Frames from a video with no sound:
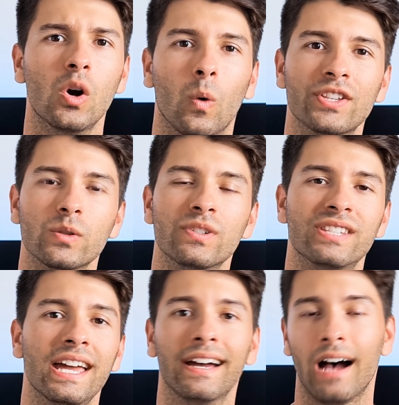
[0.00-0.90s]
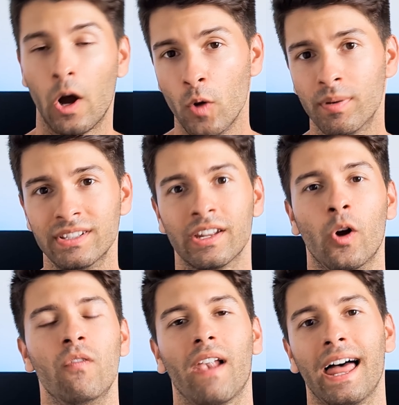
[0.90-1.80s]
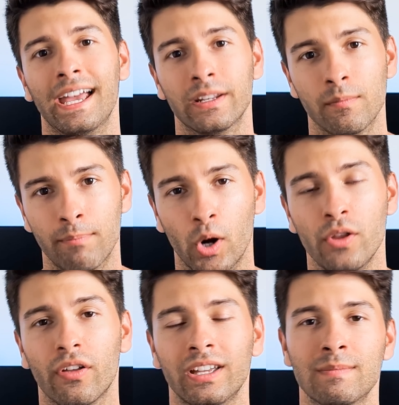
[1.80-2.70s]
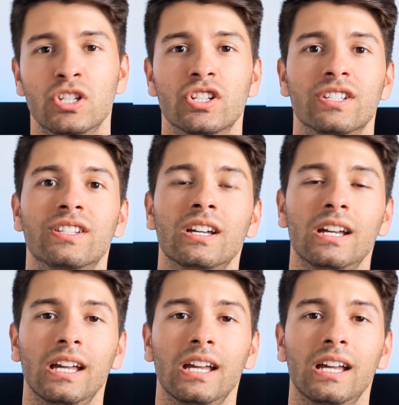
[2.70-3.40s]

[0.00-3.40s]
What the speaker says: Once it was there, I opened and overlaid both images